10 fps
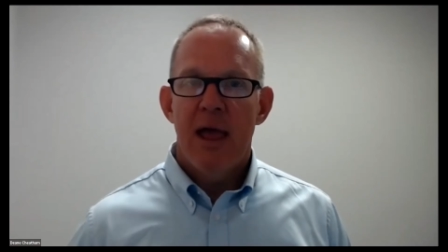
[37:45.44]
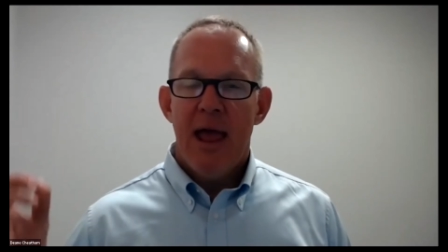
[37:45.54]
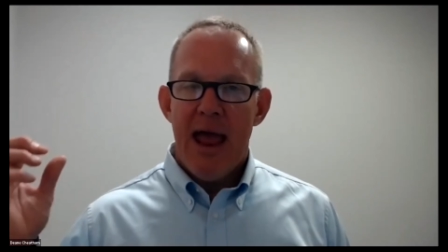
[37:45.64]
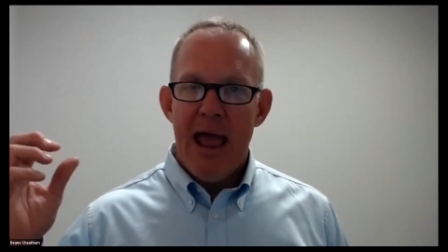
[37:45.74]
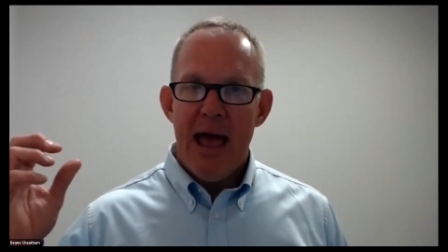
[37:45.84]

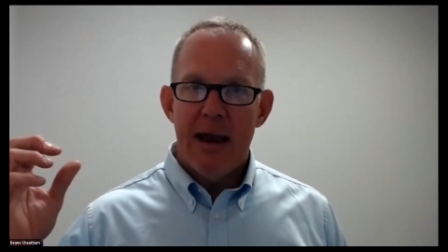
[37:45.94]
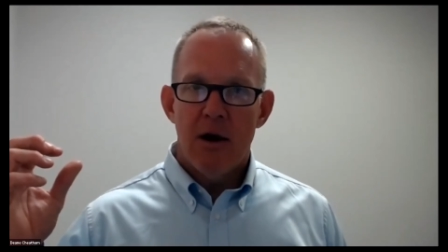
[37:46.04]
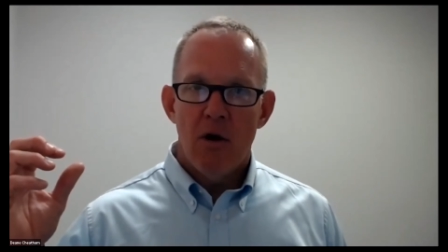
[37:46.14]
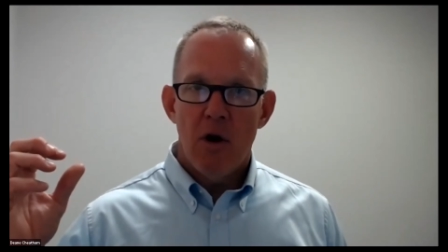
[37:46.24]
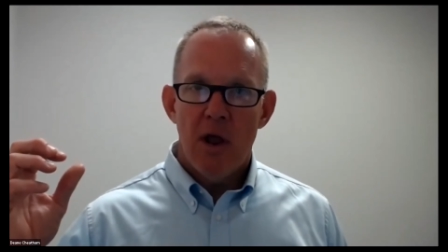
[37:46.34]

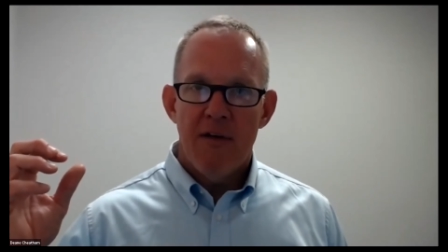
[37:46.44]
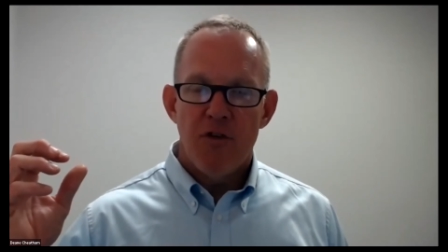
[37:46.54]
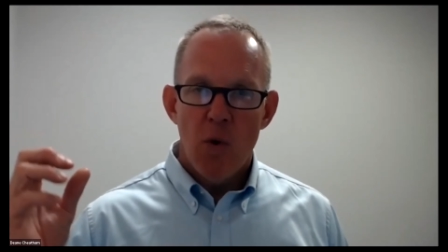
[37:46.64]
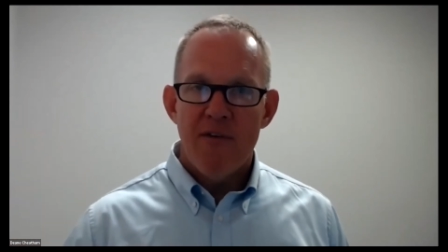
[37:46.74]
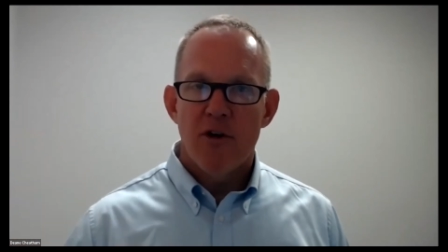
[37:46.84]
And if
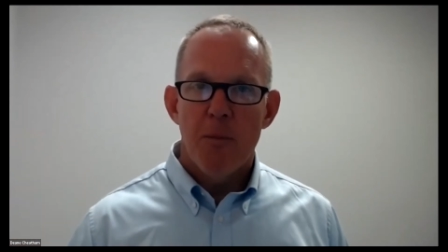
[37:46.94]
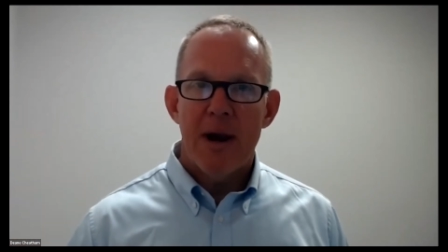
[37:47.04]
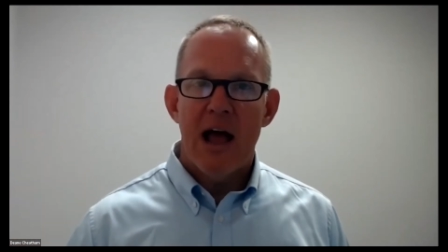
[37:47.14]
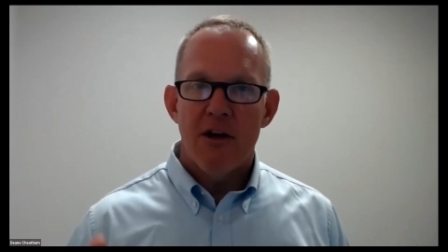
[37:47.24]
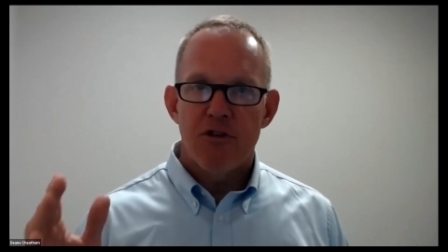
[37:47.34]
you have an open
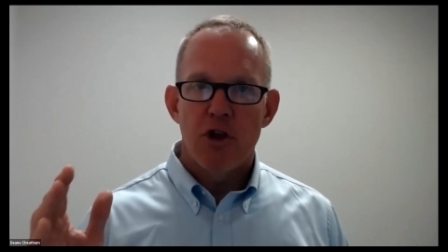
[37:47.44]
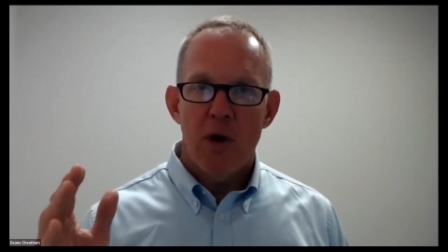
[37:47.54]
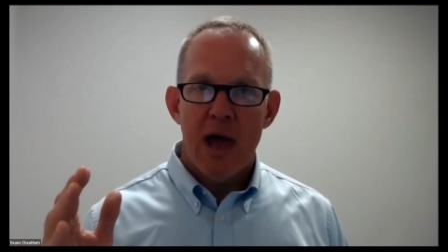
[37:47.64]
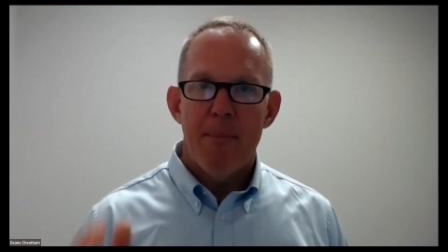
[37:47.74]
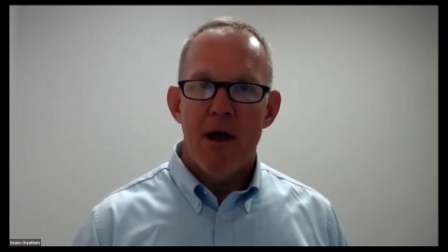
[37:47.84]
house, you
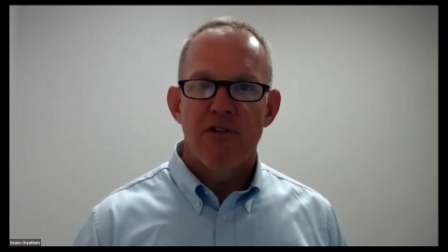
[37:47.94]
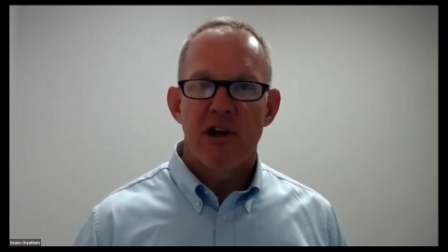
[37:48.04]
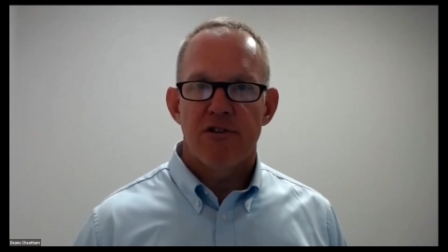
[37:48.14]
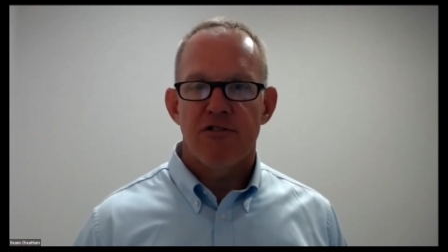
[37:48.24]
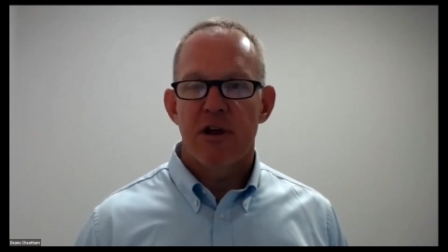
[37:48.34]
got a better chance
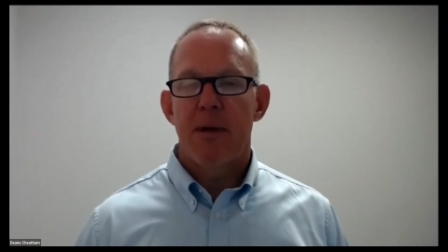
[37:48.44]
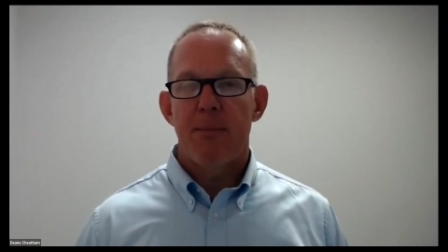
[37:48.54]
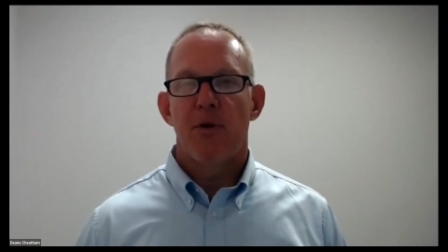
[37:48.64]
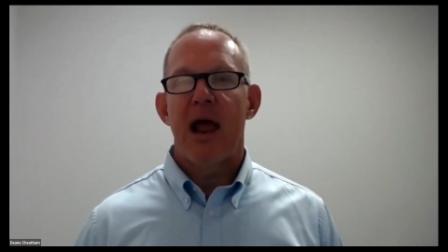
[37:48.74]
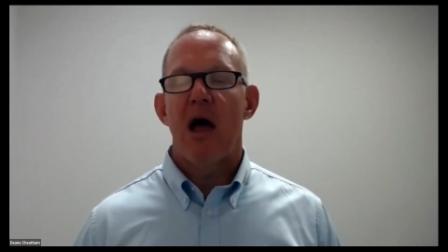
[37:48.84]
of seeing people
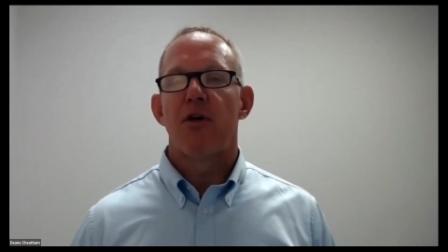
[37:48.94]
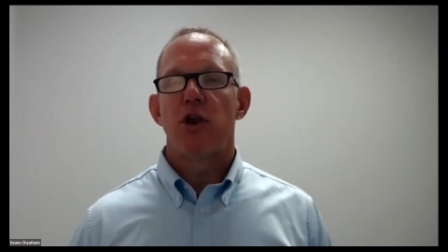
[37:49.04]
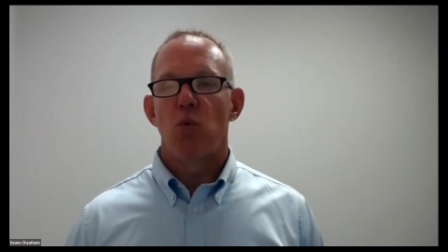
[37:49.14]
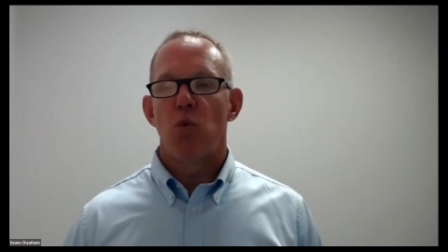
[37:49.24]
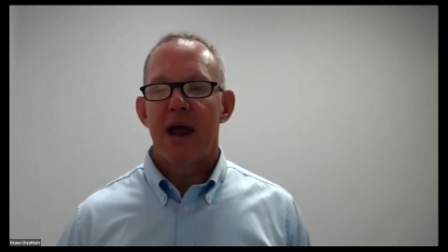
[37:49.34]
now than
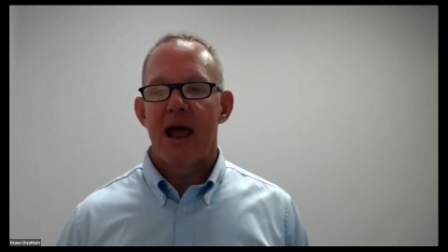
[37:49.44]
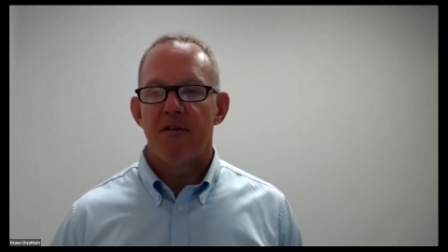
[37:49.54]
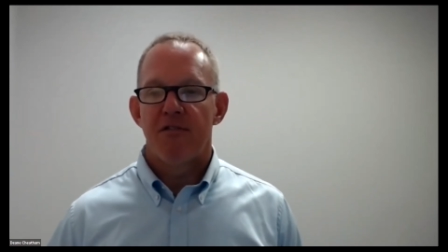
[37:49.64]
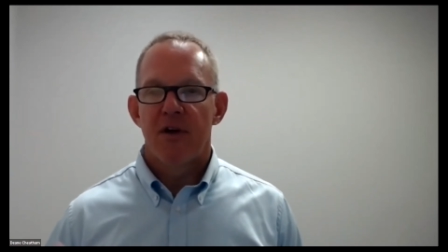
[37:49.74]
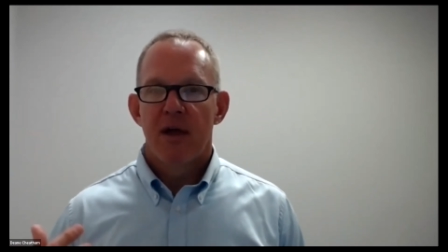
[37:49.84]
you would have
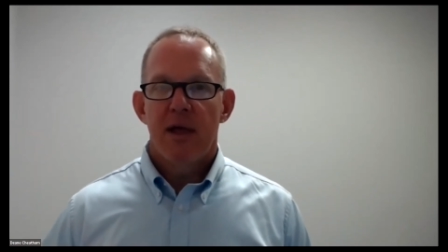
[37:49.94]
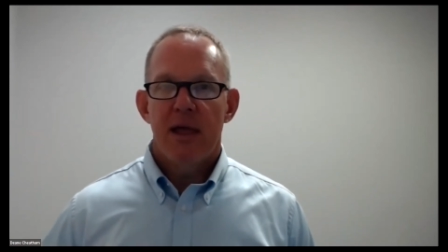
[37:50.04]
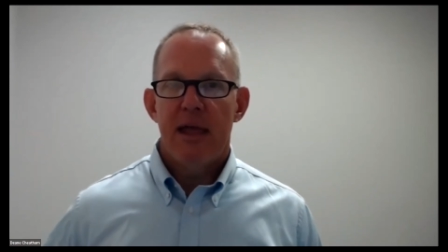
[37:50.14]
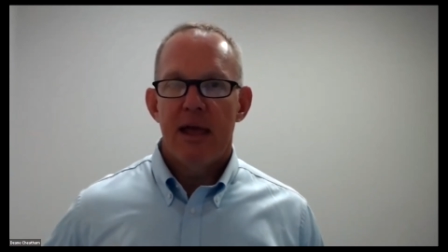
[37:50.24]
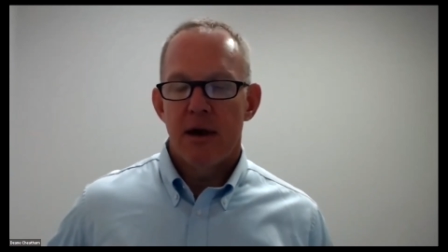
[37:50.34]

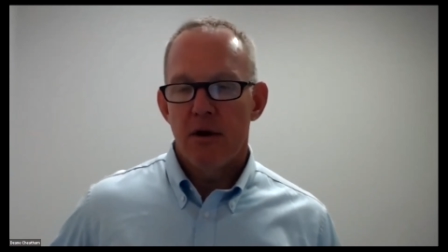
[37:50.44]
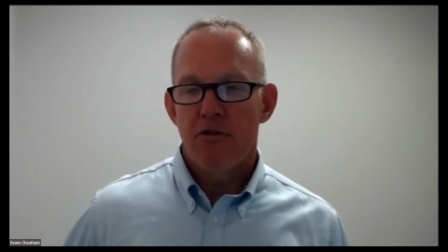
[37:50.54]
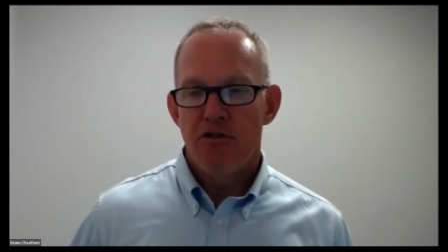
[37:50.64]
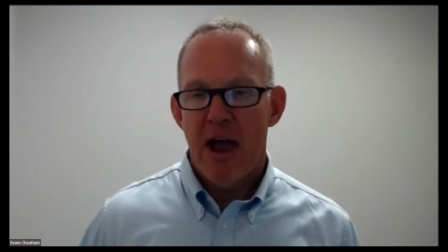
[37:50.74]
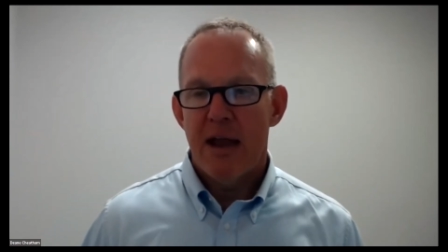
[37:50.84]
in
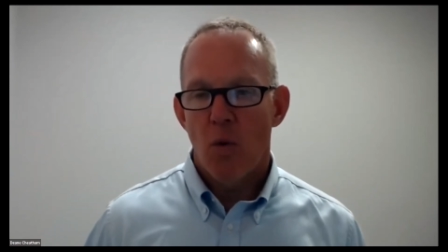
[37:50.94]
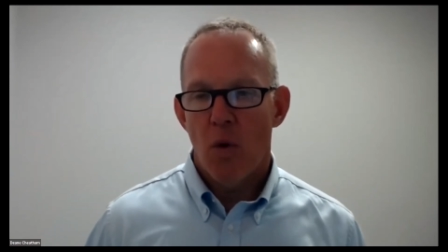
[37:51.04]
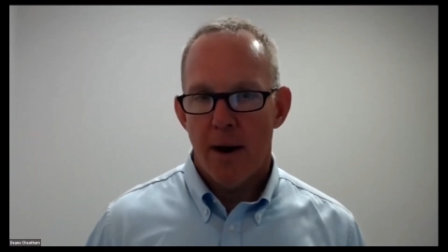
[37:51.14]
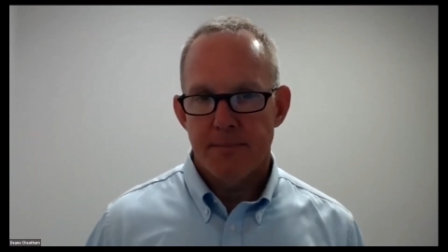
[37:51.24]
January.